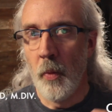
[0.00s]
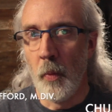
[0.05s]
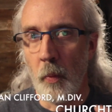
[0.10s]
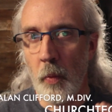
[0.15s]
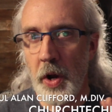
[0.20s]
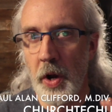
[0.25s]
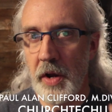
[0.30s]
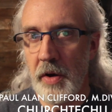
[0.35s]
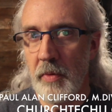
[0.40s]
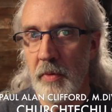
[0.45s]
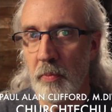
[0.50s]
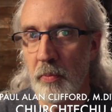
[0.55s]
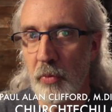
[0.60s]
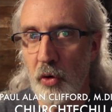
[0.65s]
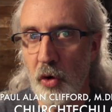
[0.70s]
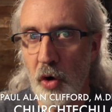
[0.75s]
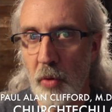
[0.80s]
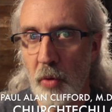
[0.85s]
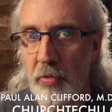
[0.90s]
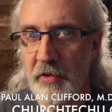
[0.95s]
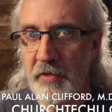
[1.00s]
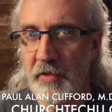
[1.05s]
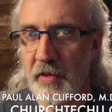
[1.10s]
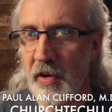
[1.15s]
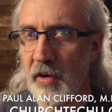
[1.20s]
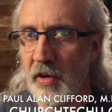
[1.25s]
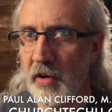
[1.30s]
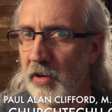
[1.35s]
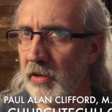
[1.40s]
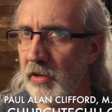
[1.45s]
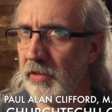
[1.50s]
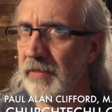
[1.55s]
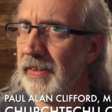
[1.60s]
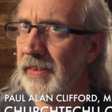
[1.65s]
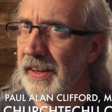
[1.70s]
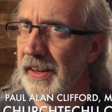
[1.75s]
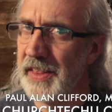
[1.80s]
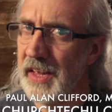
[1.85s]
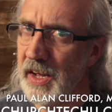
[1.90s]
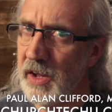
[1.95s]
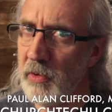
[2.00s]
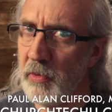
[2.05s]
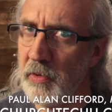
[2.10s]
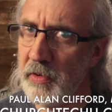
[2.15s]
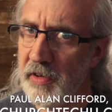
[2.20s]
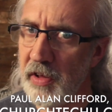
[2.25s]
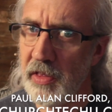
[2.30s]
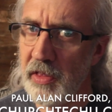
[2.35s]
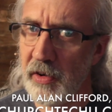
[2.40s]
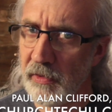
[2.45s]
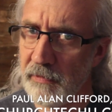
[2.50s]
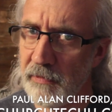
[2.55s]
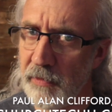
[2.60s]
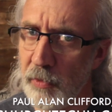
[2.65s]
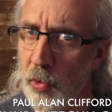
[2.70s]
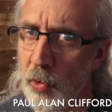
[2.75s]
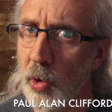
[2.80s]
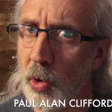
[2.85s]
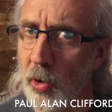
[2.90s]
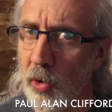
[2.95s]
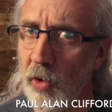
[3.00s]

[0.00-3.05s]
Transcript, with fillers: When ProPresenter, I think it was either 4